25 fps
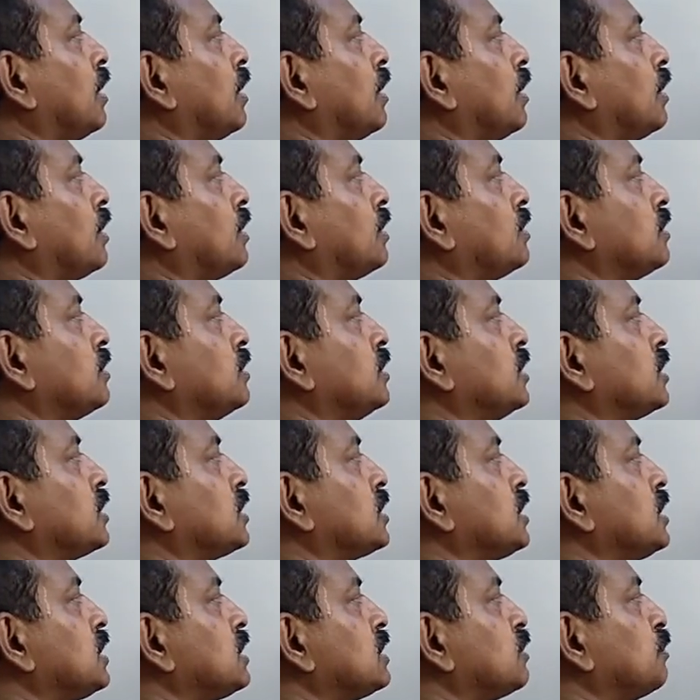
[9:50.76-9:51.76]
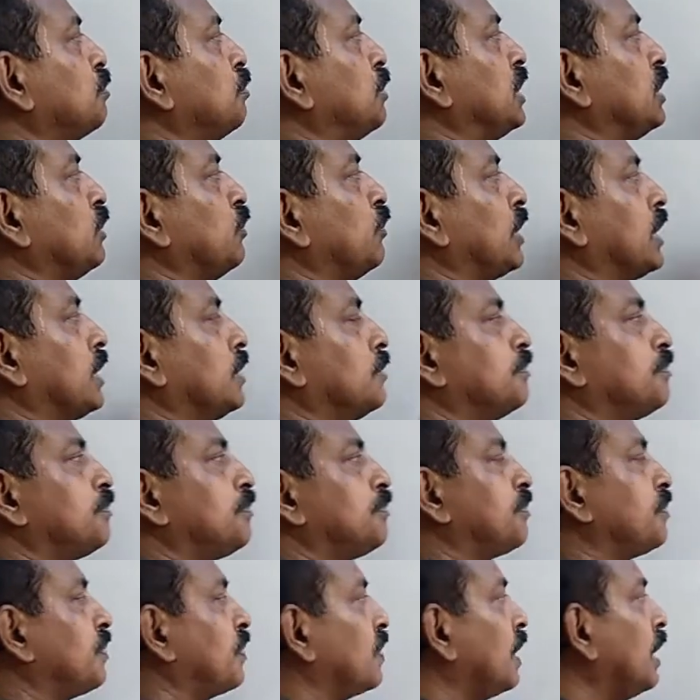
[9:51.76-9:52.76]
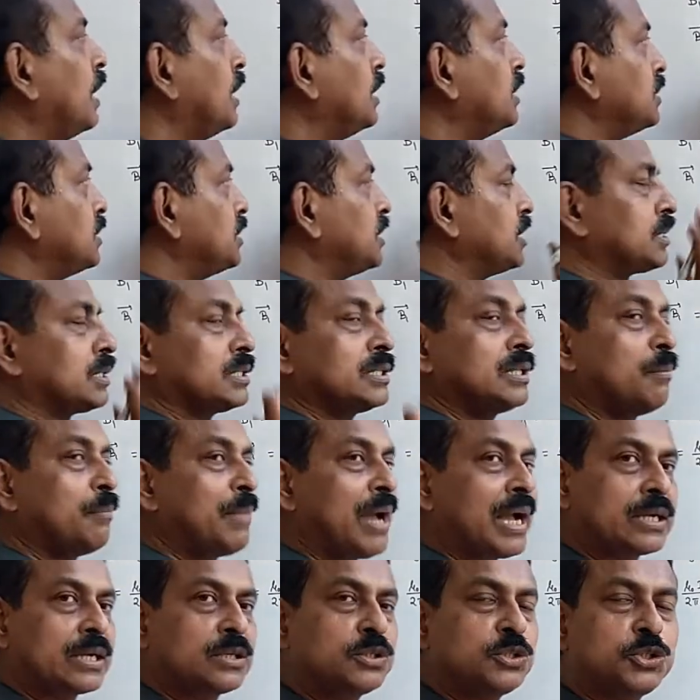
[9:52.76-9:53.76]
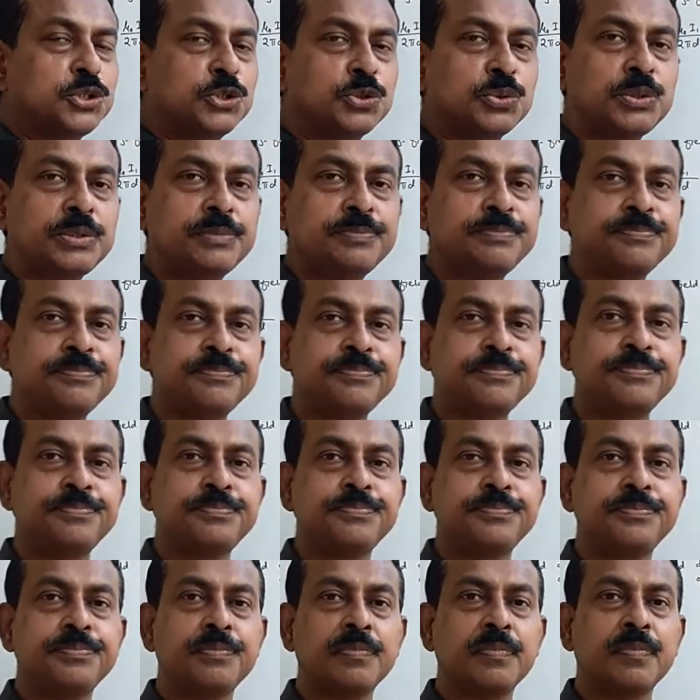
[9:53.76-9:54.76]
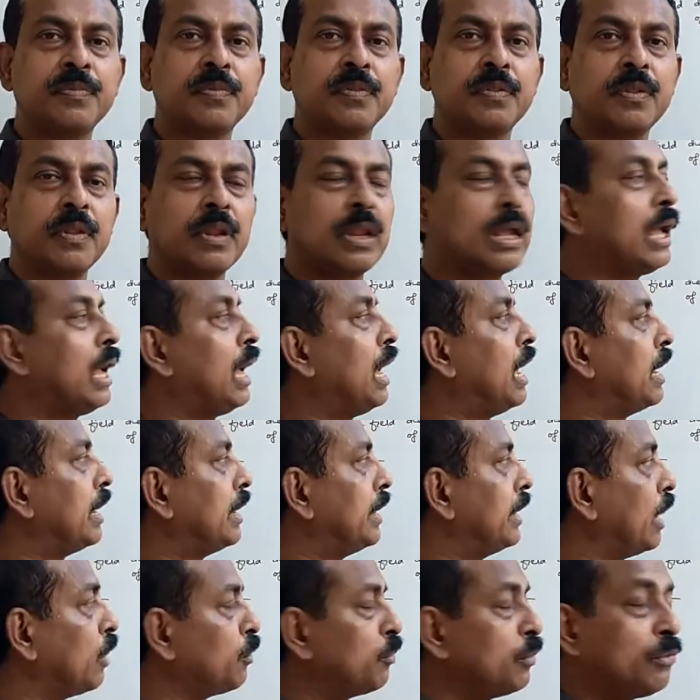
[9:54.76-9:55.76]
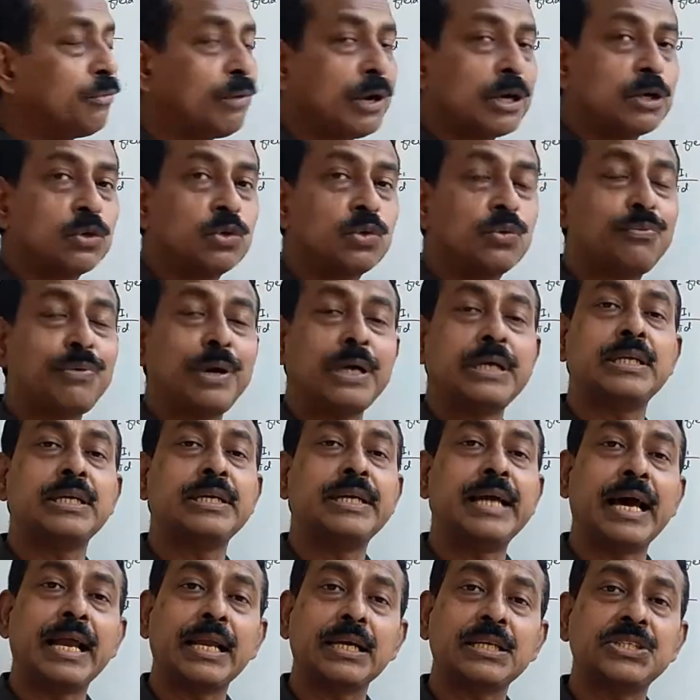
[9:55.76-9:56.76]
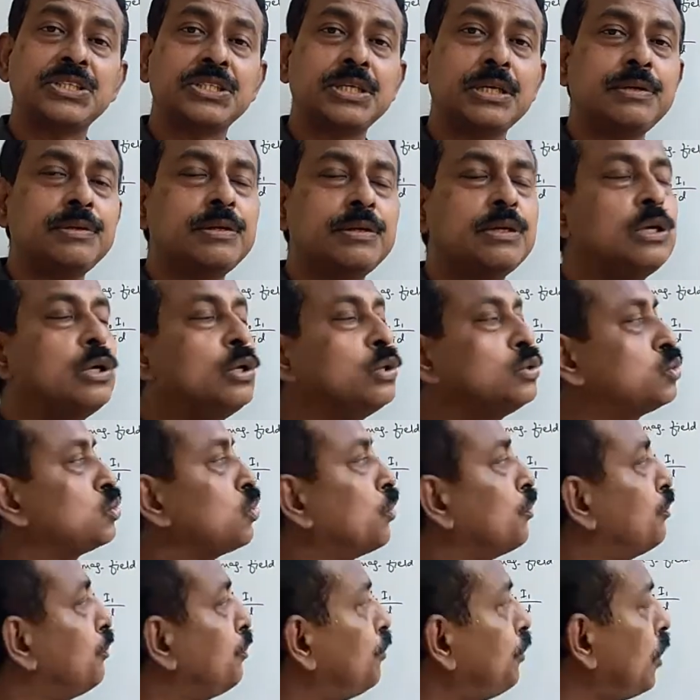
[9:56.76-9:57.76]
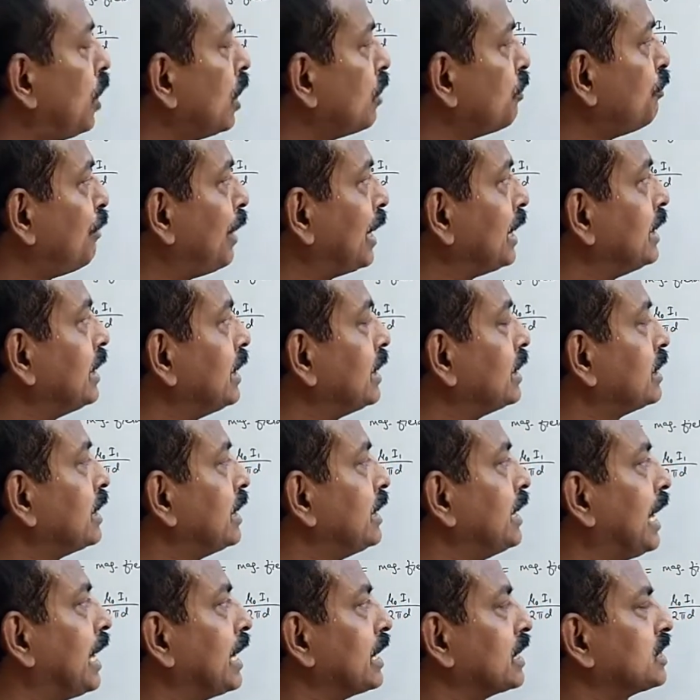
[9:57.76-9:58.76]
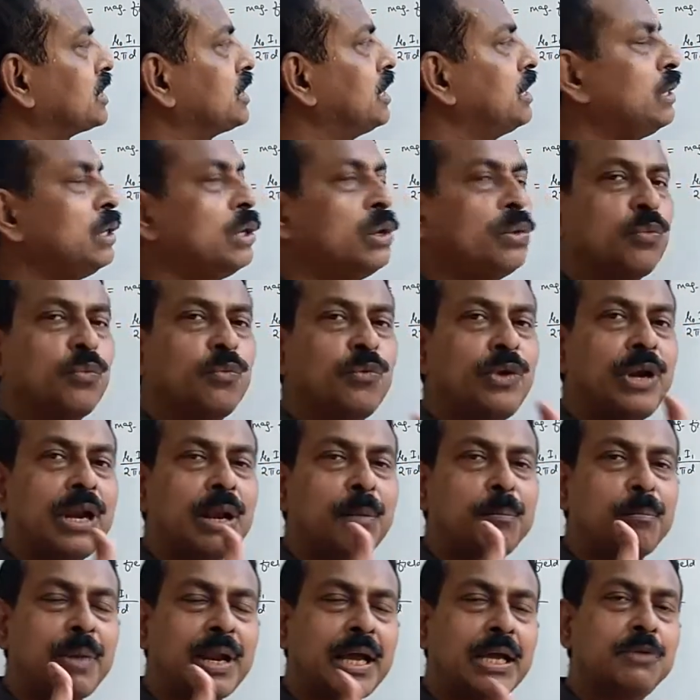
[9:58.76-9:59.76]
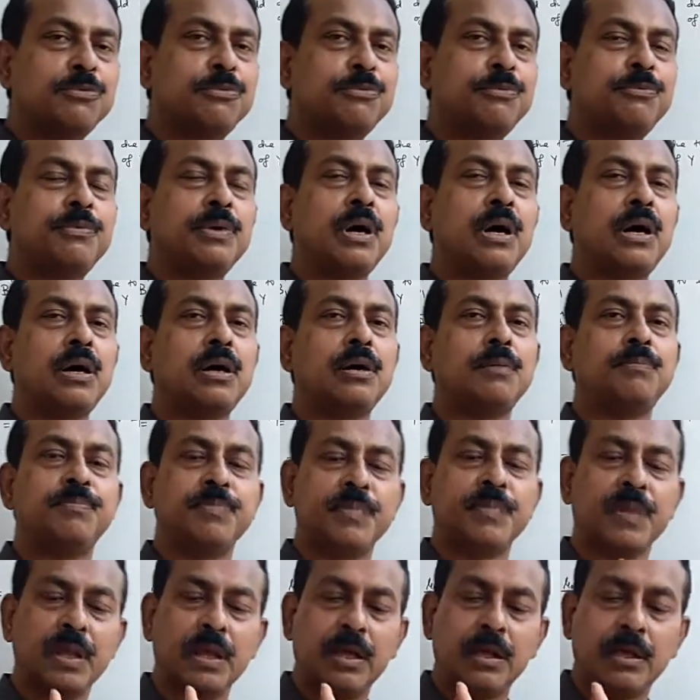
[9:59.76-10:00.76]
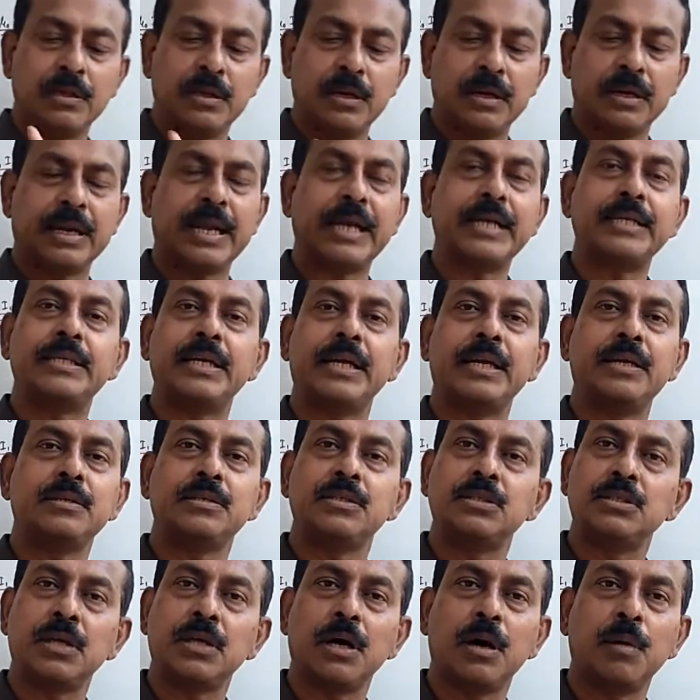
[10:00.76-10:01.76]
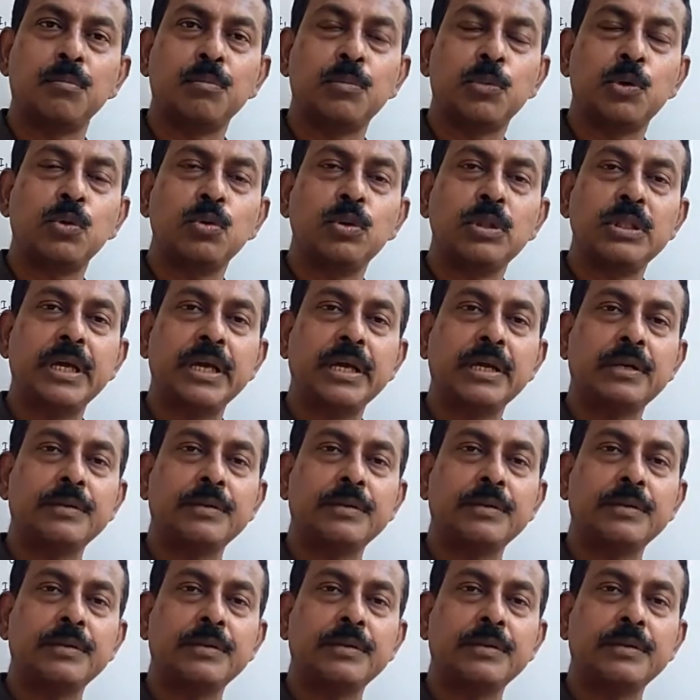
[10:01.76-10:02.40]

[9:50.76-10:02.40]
This is B1. This is the magnitude. Now we want to find the direction. So for finding the direction, we'll apply right hand thumb rule there.